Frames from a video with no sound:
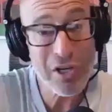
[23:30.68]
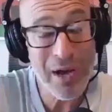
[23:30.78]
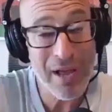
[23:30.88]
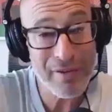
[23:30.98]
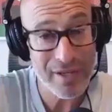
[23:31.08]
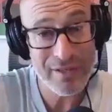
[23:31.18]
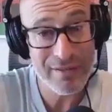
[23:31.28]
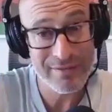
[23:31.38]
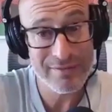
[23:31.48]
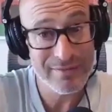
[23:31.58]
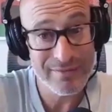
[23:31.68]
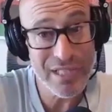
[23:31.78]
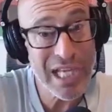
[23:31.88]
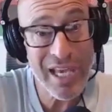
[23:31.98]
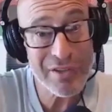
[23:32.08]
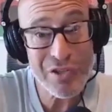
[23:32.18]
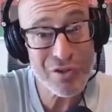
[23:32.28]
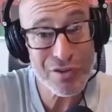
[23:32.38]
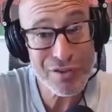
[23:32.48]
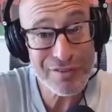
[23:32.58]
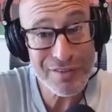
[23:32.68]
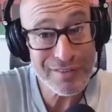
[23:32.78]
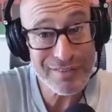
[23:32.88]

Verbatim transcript: It's like gravity. You can't yeah, yeah, like